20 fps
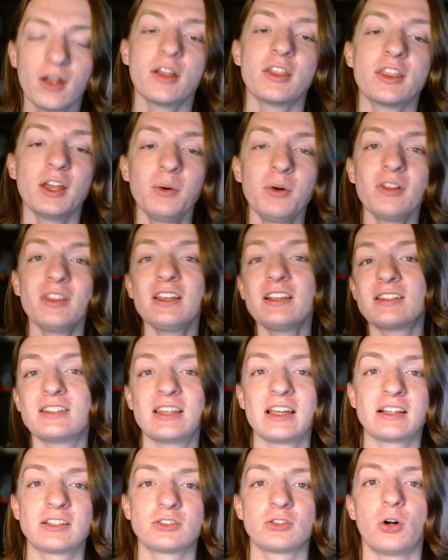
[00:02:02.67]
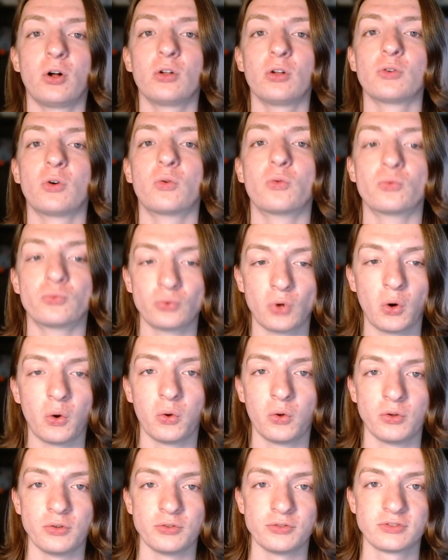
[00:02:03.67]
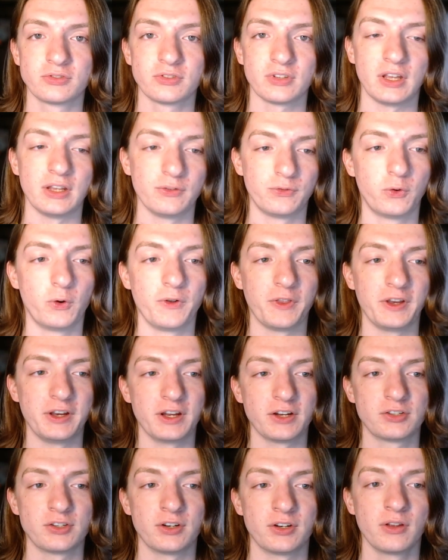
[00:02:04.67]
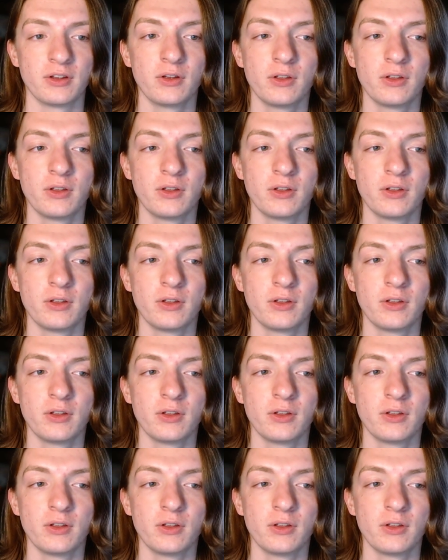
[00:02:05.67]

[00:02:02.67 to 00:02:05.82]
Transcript: There were these things called rolls in fourth edition.